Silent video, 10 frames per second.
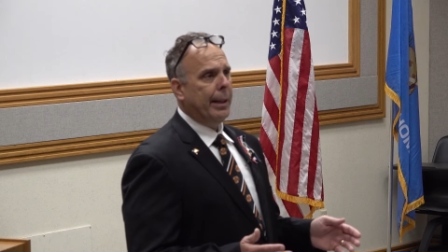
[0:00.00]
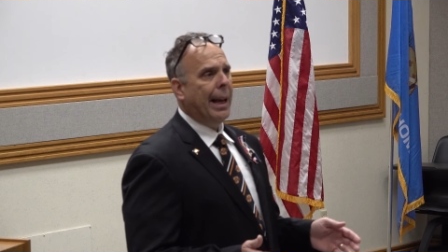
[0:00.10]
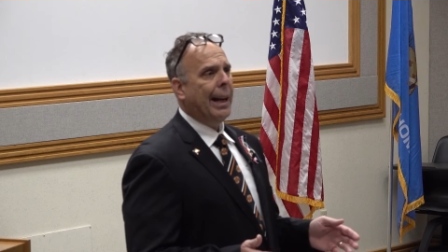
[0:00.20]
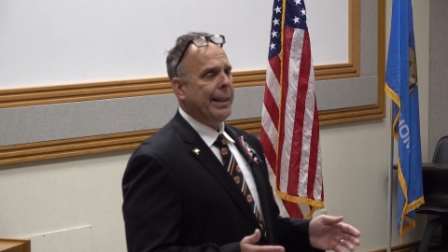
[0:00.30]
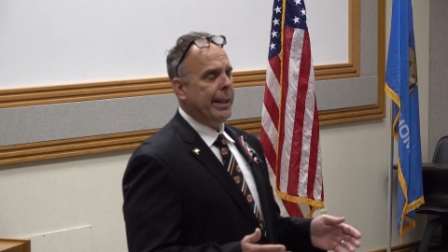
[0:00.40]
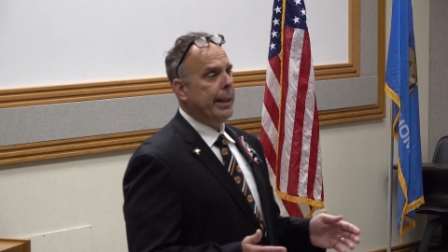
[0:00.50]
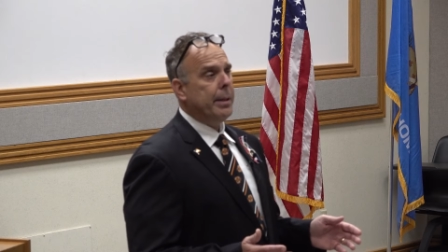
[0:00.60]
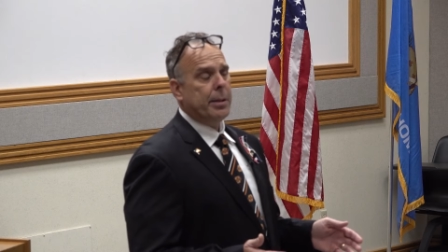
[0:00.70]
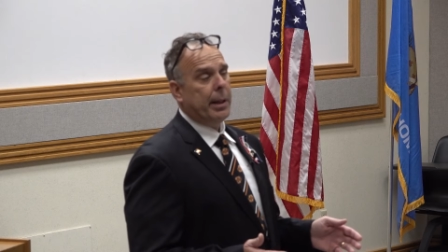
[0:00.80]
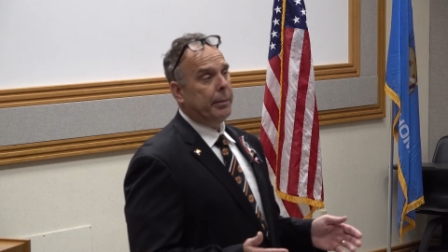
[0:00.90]

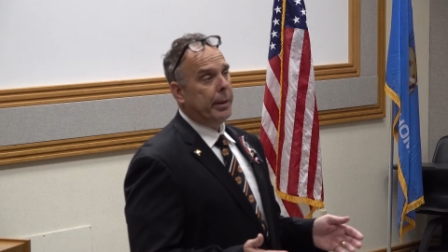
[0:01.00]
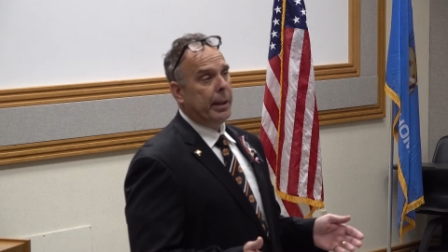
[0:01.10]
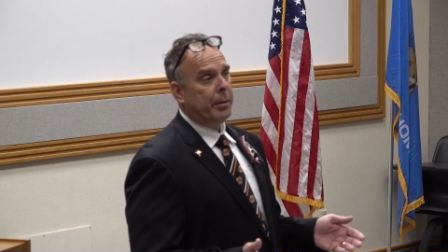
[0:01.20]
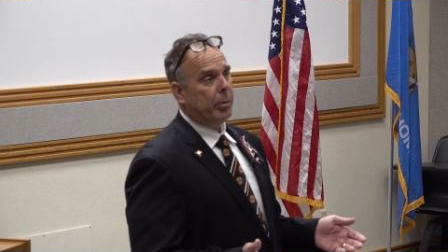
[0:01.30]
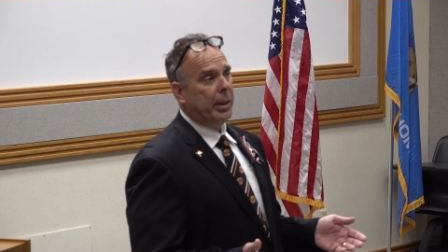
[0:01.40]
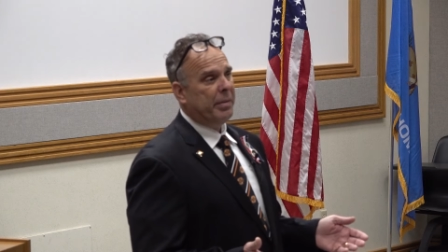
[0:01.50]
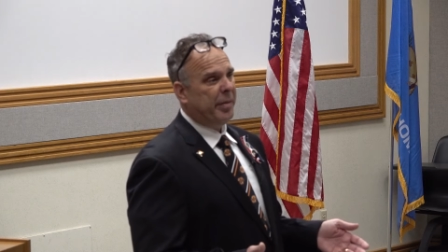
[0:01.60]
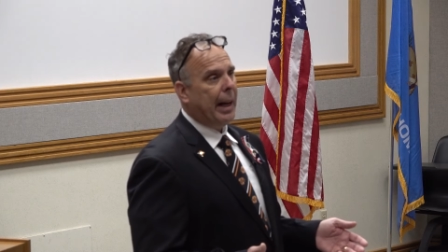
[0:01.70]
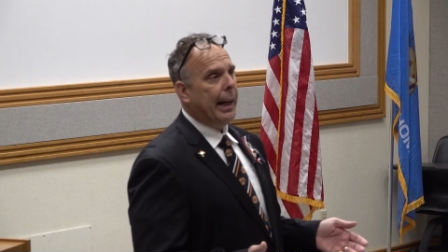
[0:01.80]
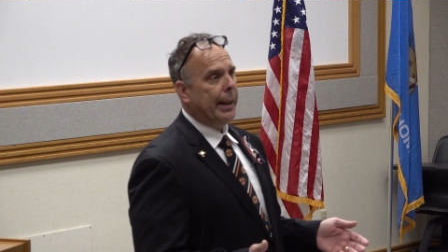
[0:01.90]
1973
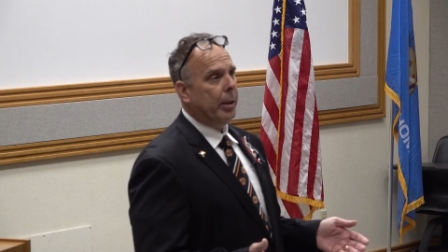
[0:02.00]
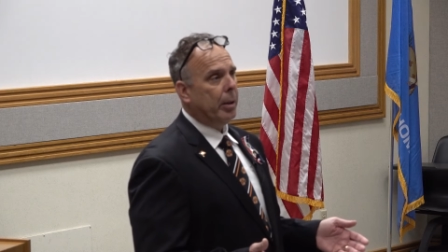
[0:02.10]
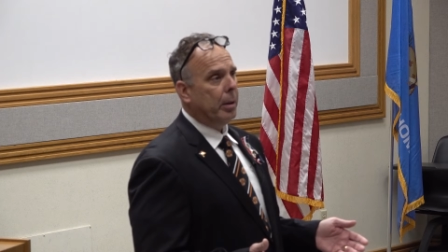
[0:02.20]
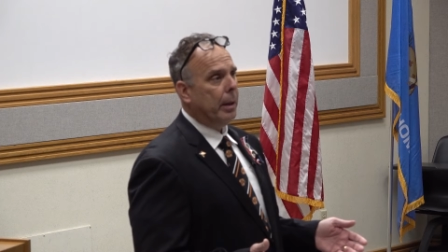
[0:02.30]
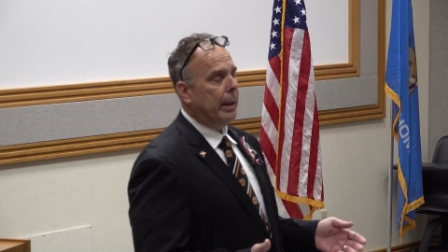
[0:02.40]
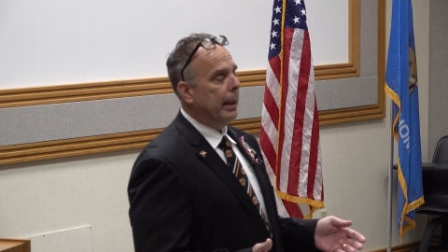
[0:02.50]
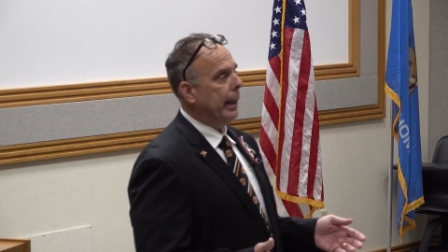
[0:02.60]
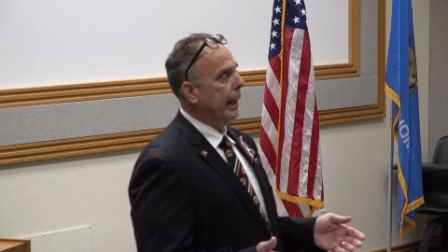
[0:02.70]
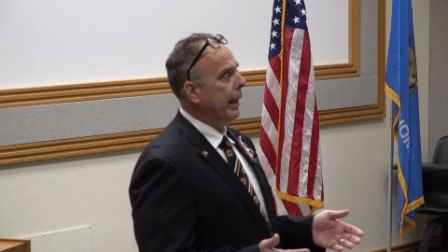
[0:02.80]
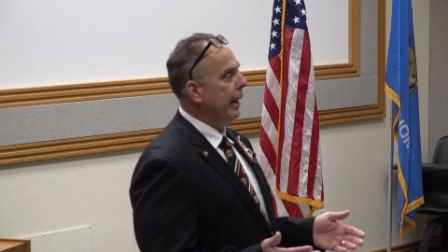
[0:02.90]
fire
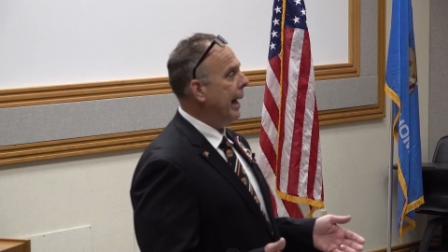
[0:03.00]
in a